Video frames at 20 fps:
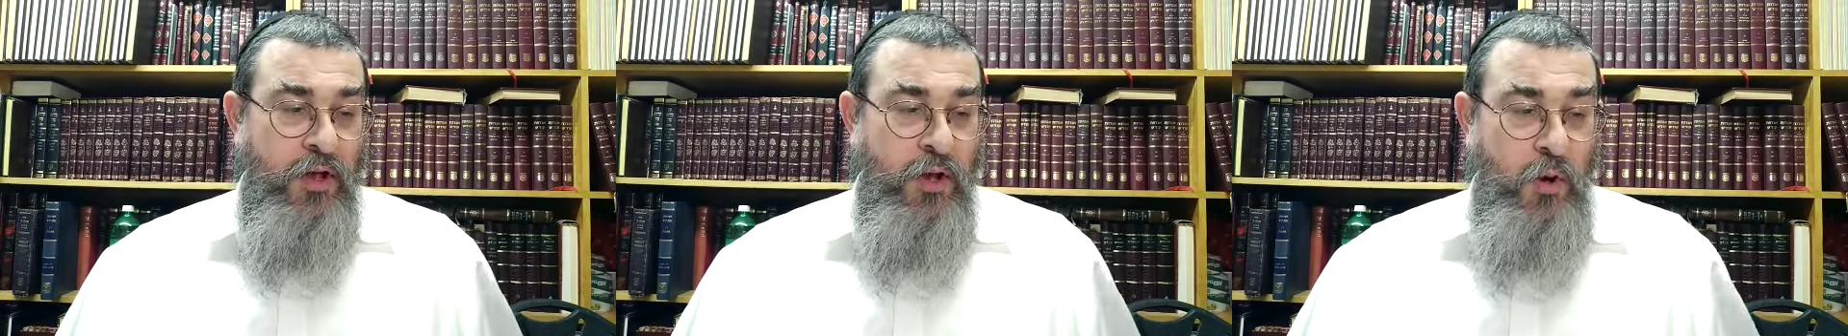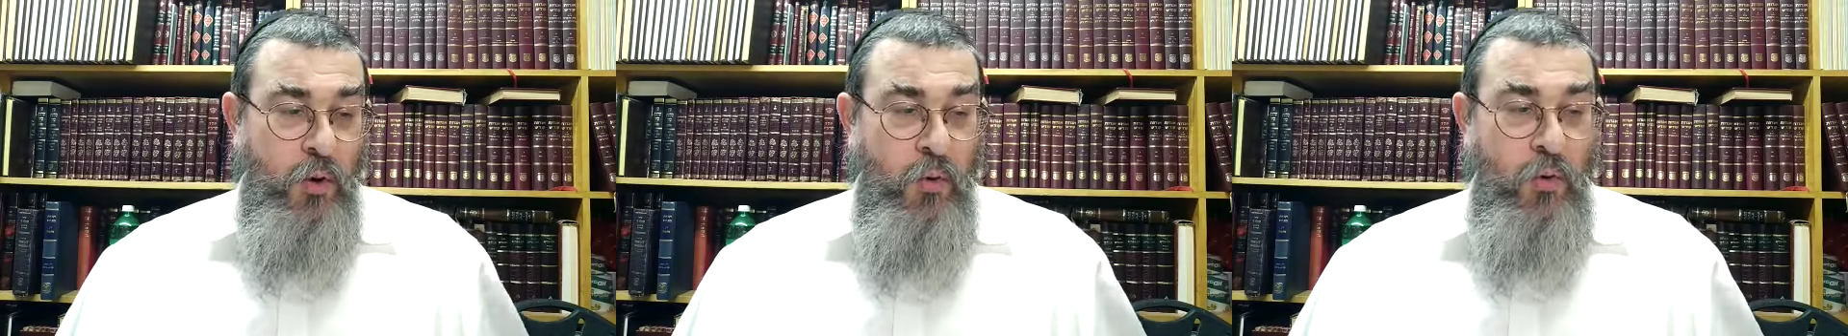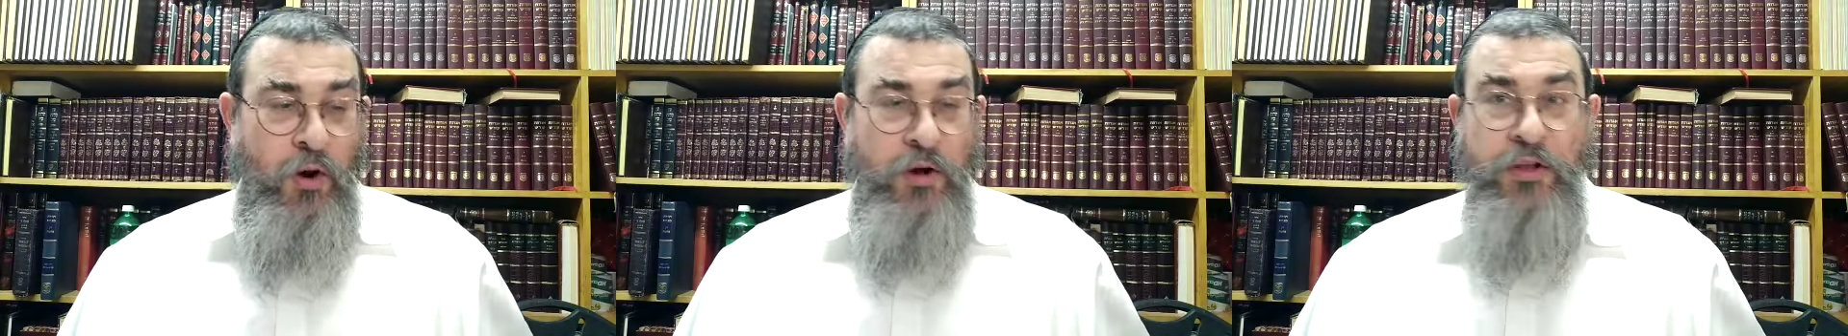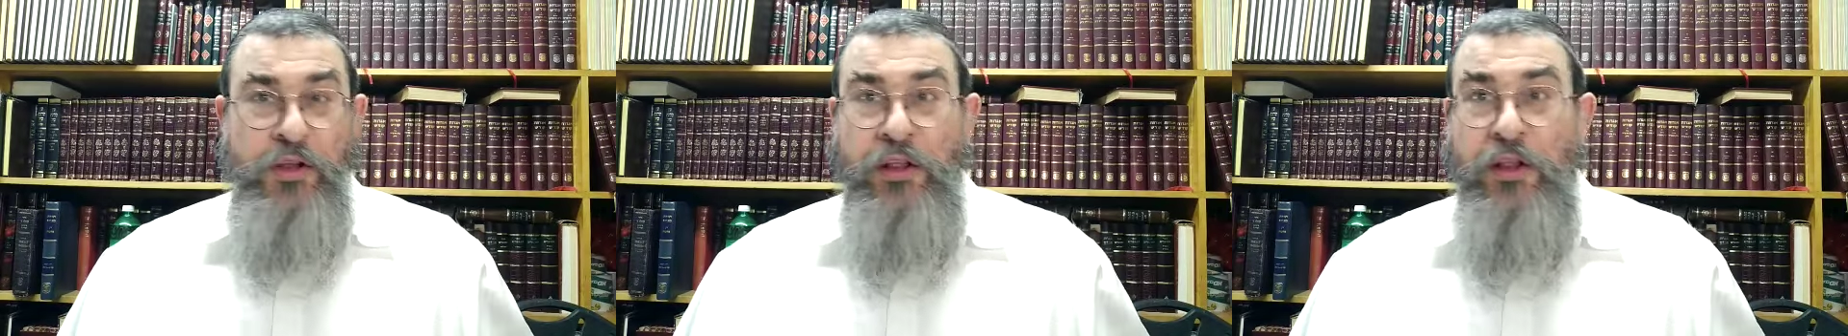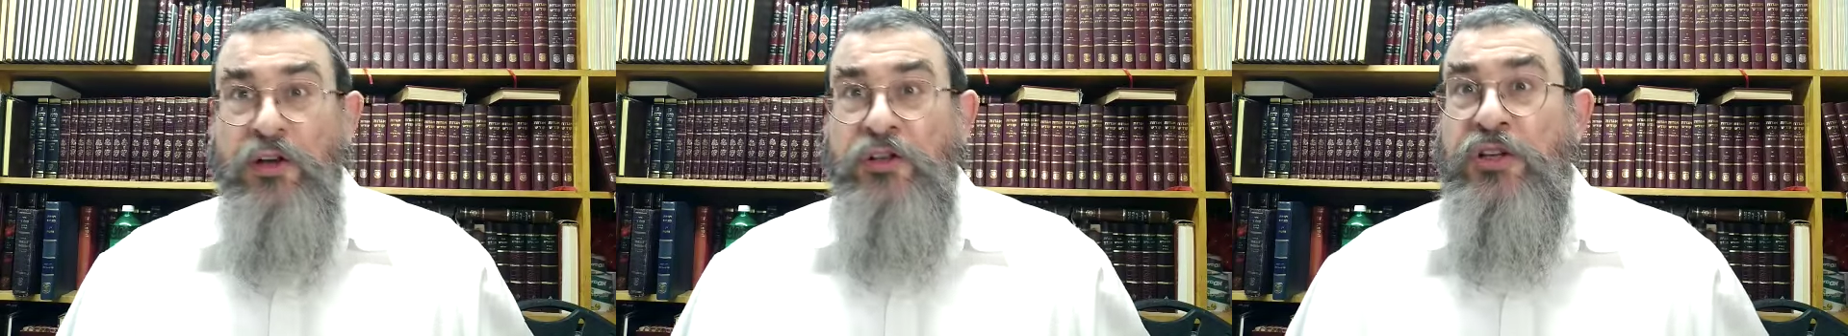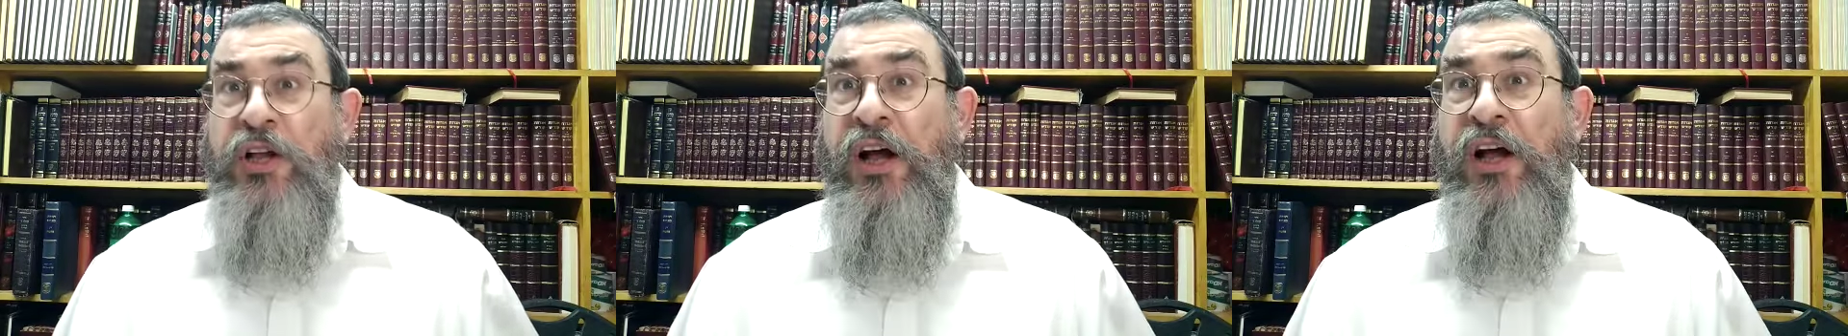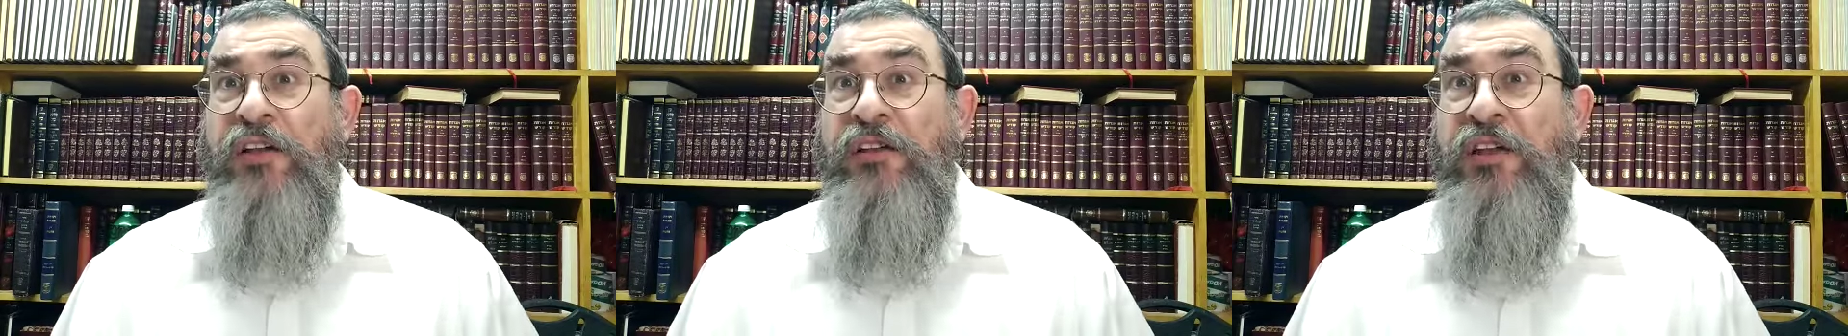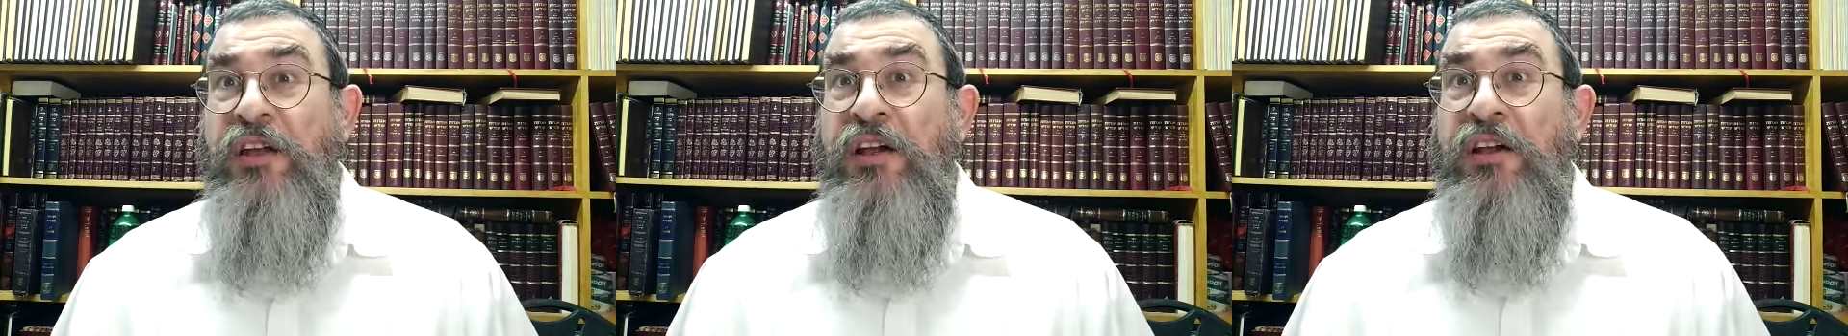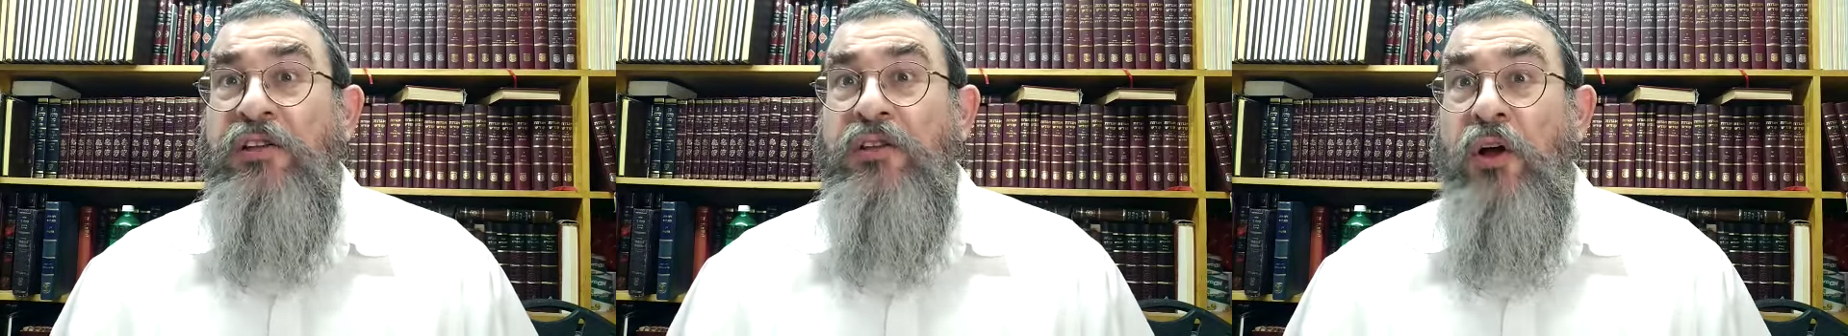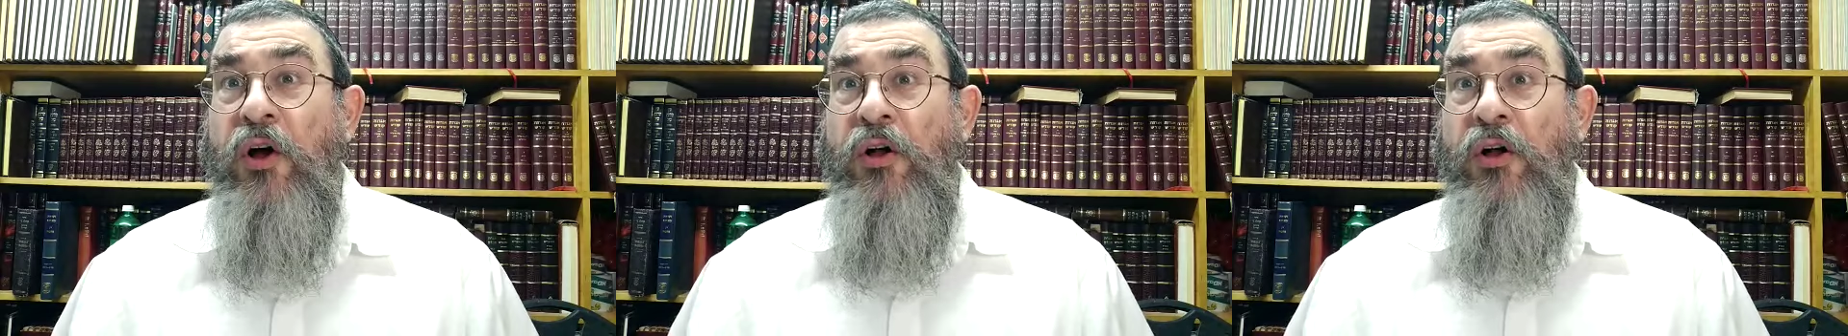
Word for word: Or in the lashon hachasidus,